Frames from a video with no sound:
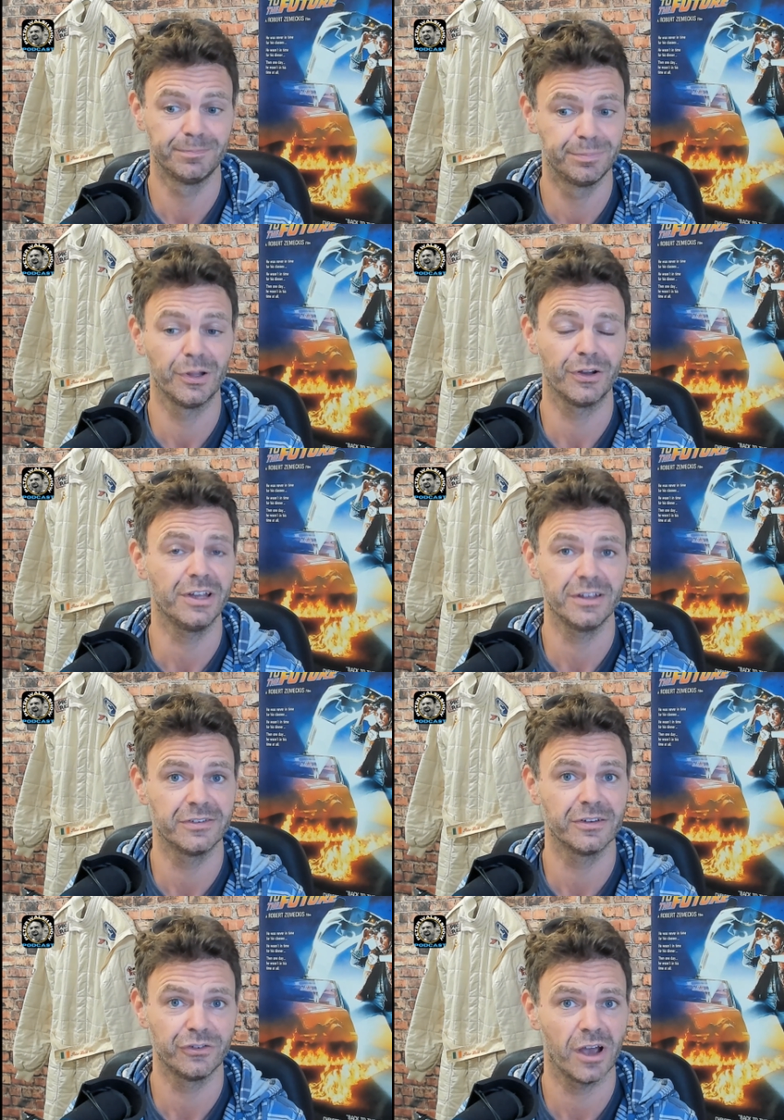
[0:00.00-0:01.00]
bloody
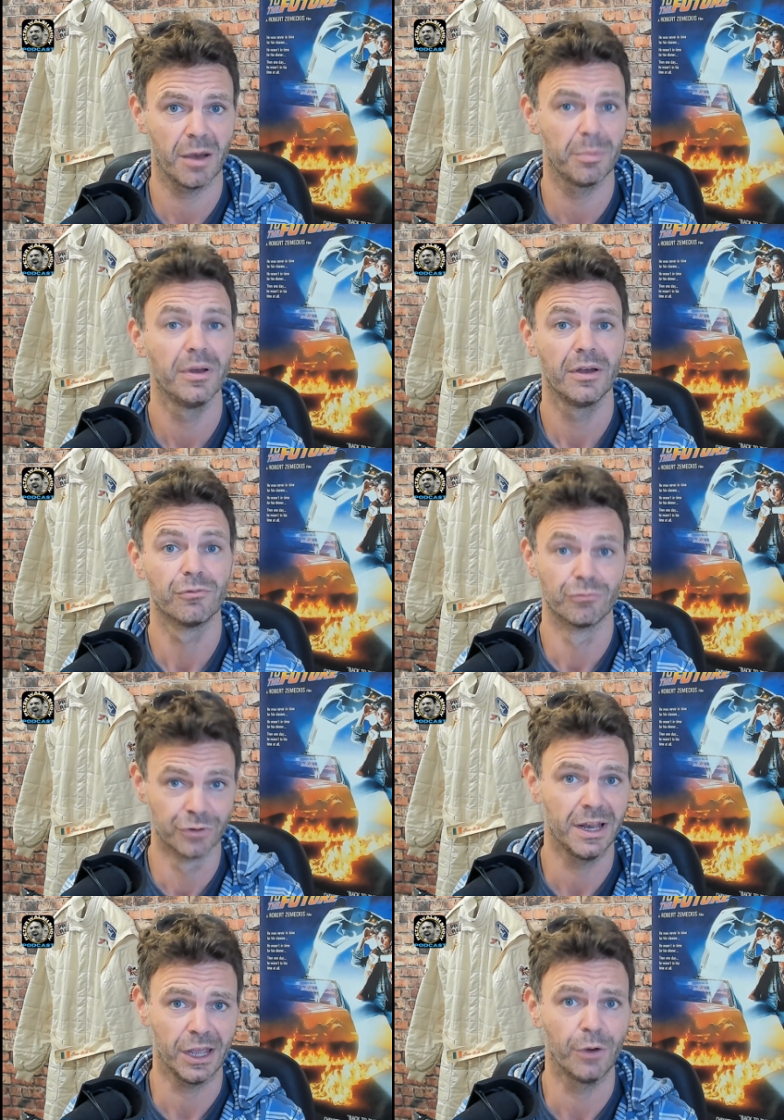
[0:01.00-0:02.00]
decent job
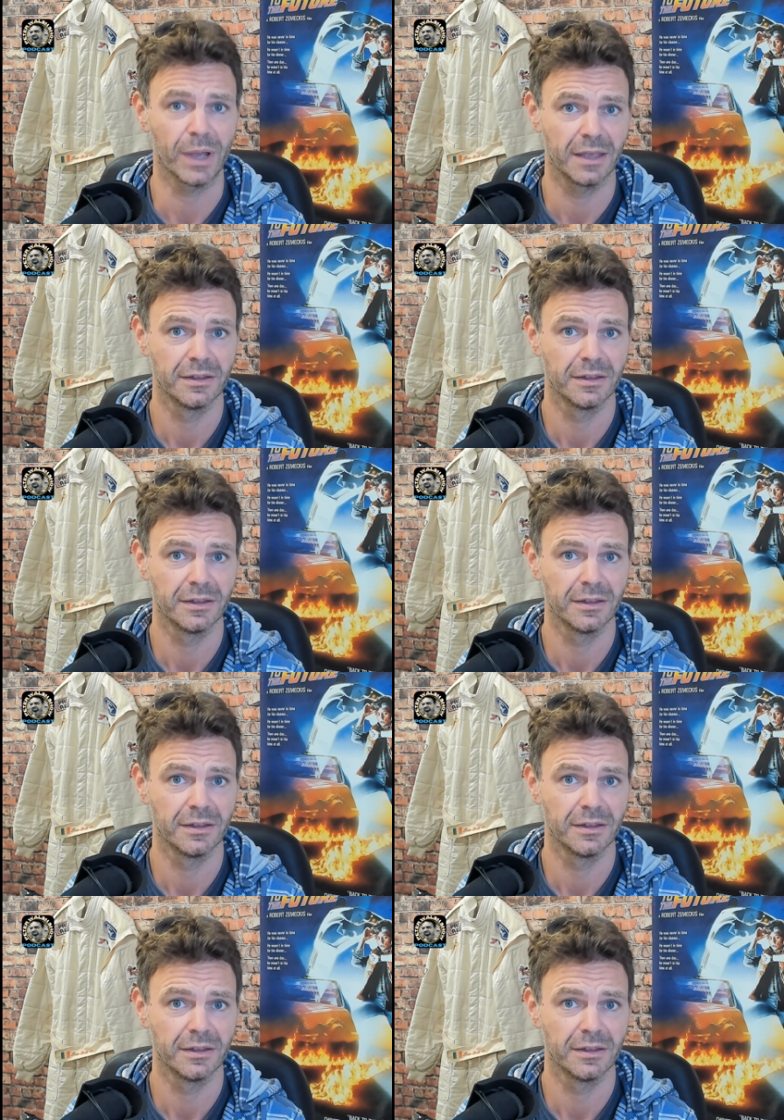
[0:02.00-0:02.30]
really quick.